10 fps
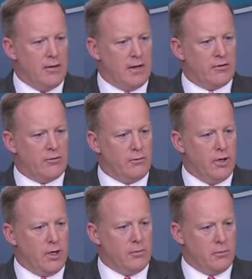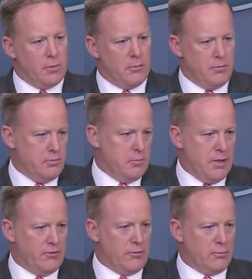And that's uh, but
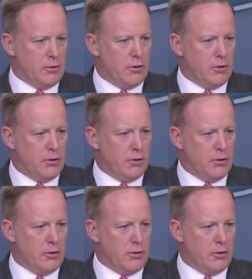but it's